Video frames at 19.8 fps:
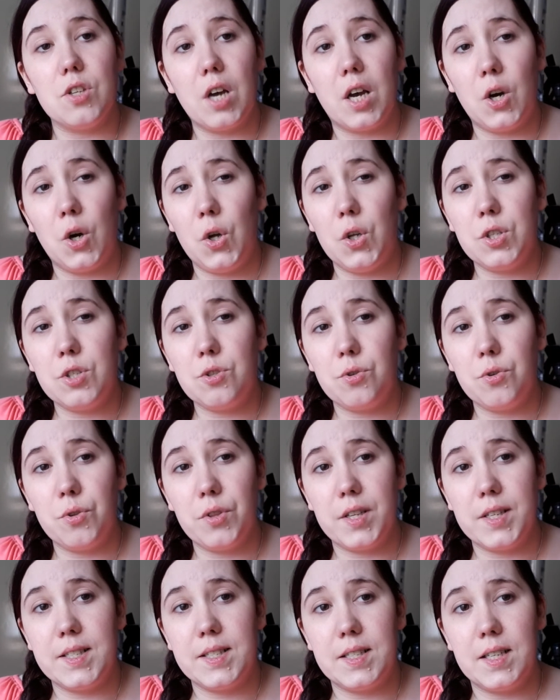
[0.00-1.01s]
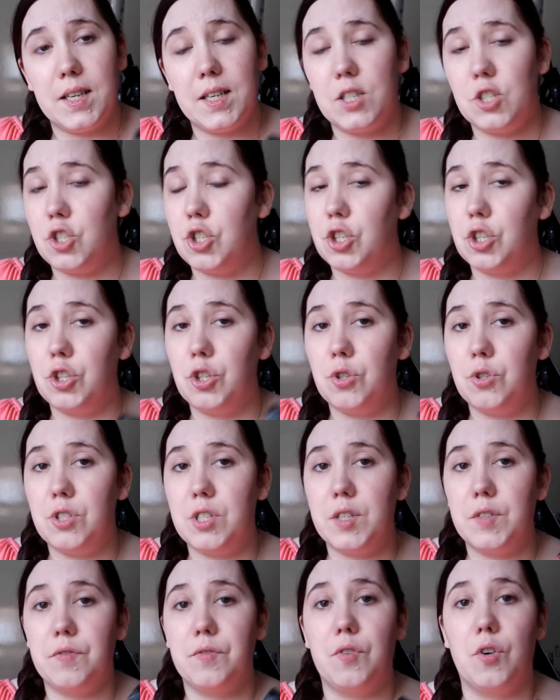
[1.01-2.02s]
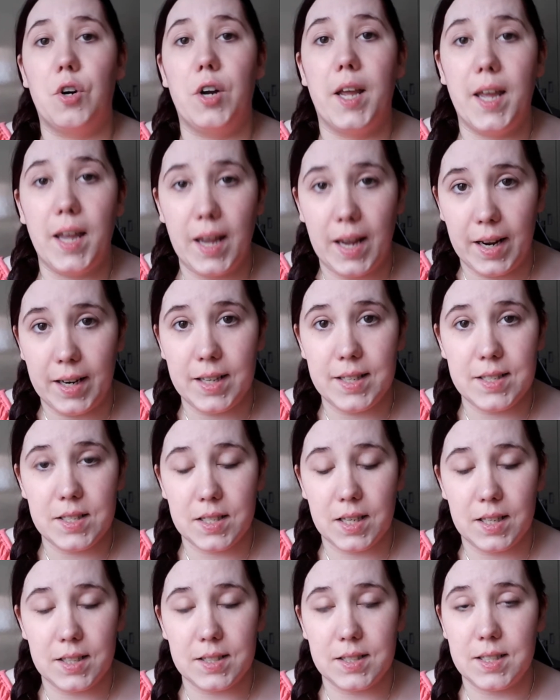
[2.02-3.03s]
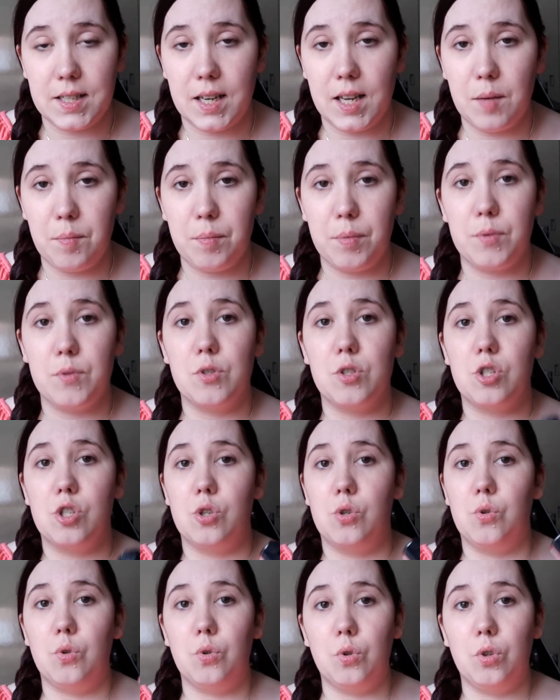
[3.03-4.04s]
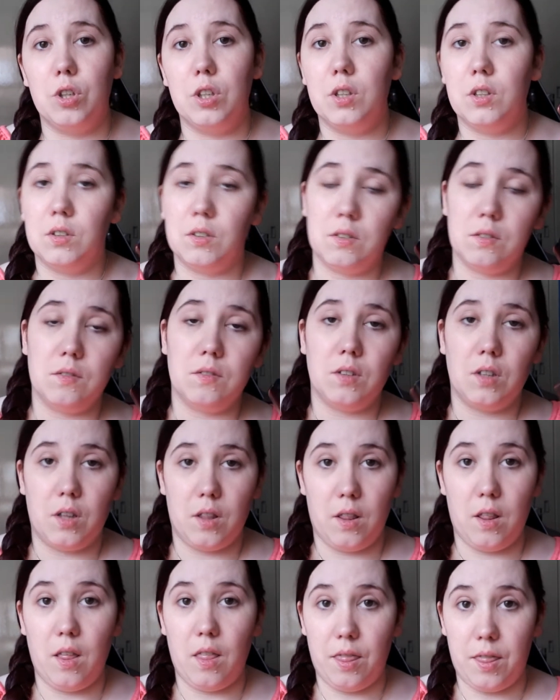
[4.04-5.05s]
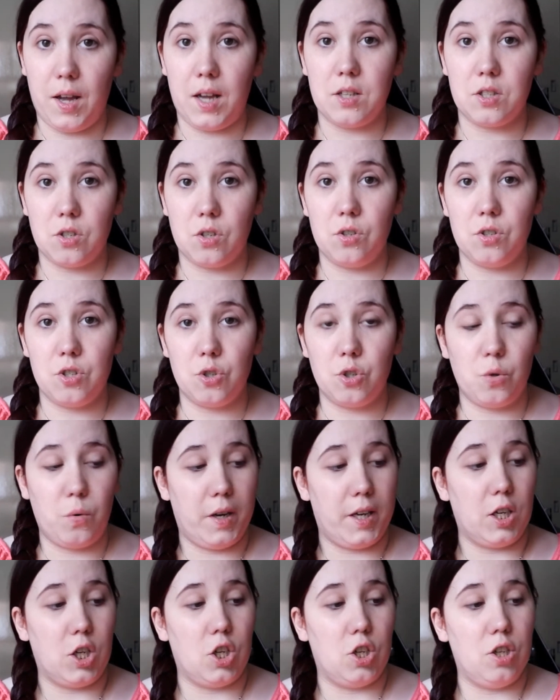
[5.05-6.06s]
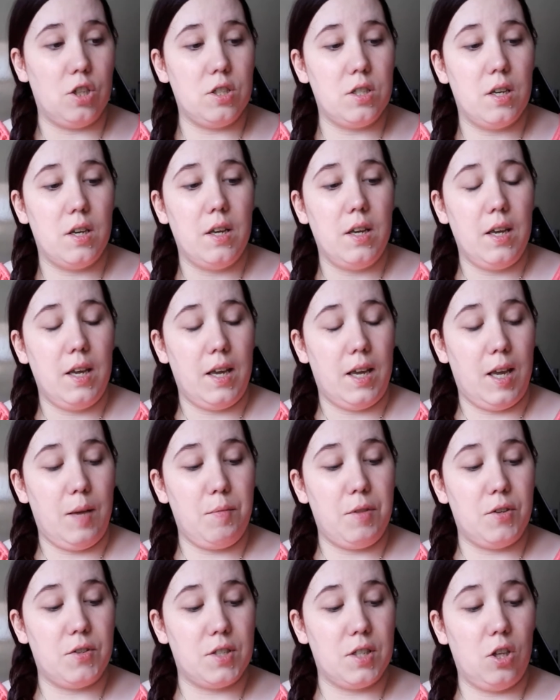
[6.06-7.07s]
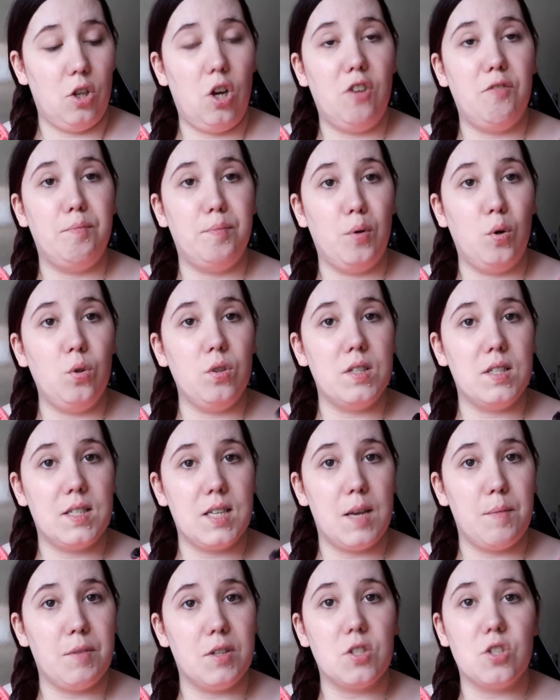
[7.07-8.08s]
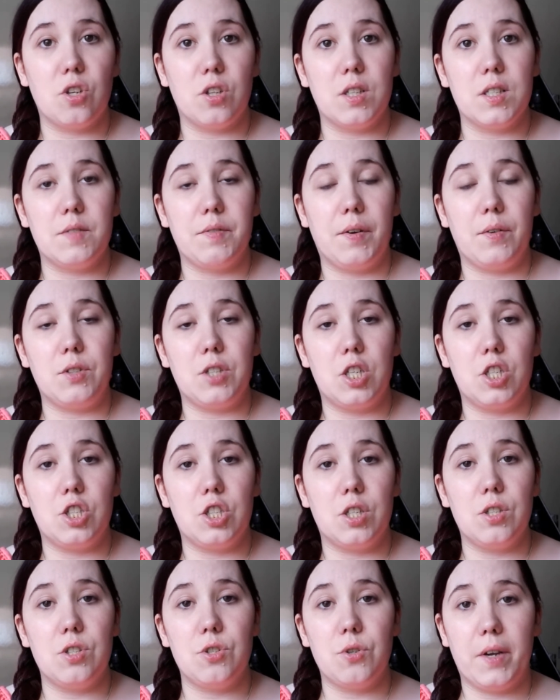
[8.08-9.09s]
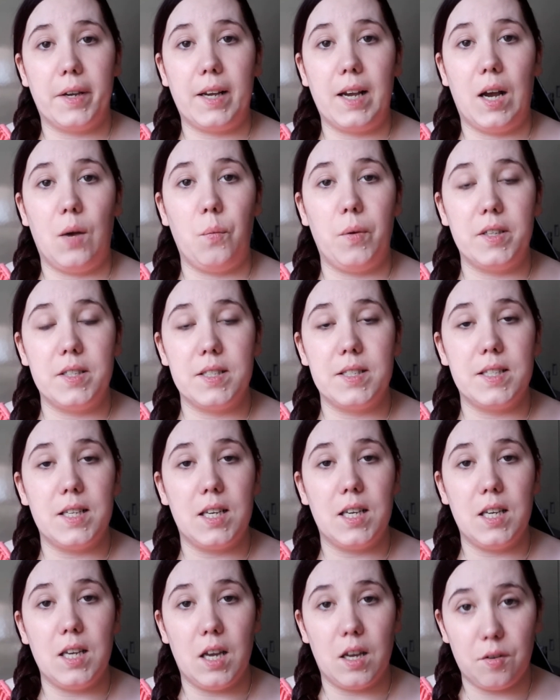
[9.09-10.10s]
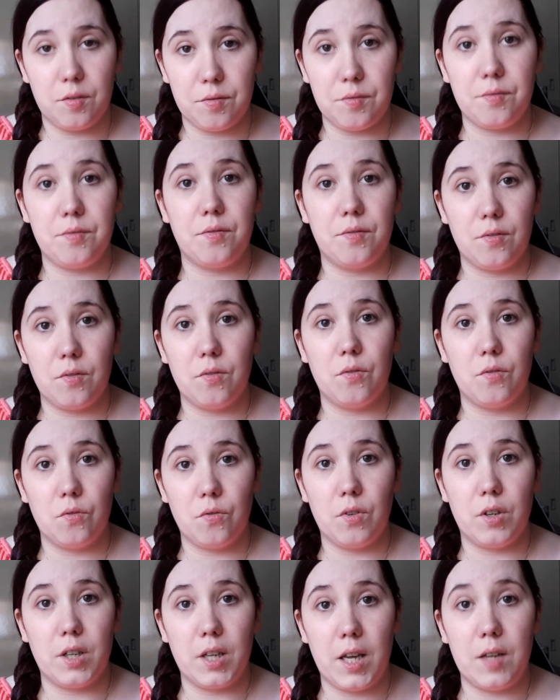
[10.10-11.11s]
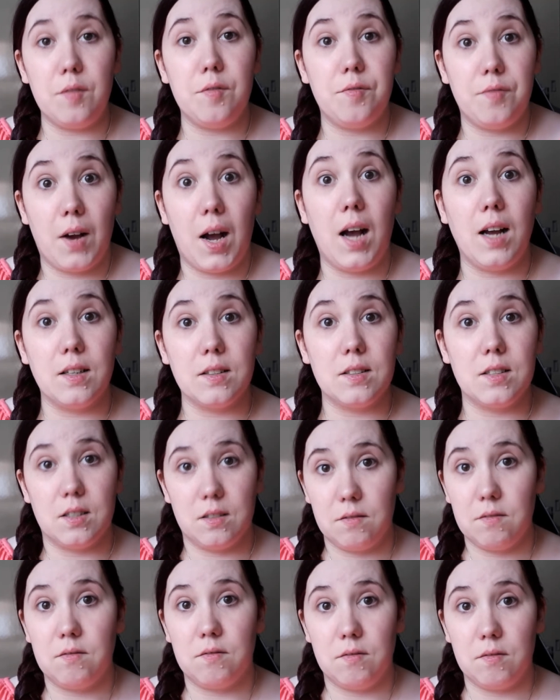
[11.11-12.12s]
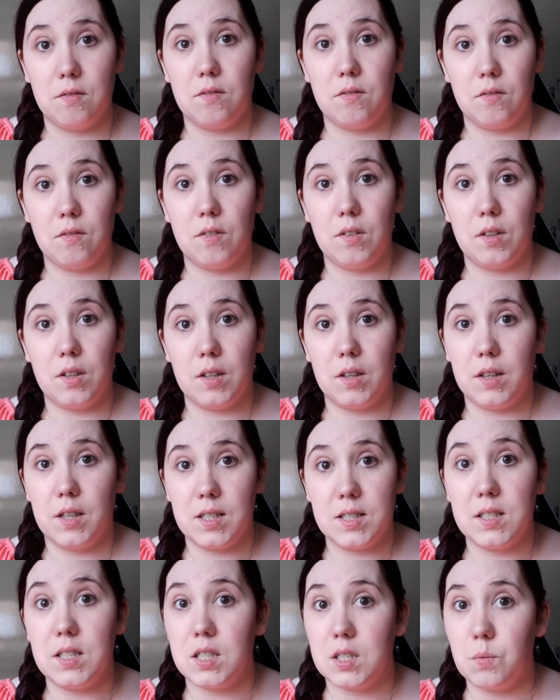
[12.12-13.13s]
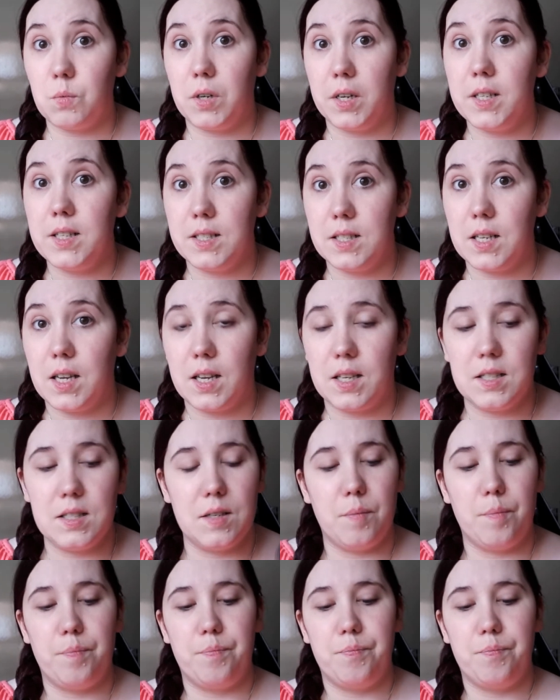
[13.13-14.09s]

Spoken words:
Also, this says you could use it for any skin type, so that's also quite good. There's a lot of bold statements on this foundation, so I can't wait to see if, in fact, this does what it says.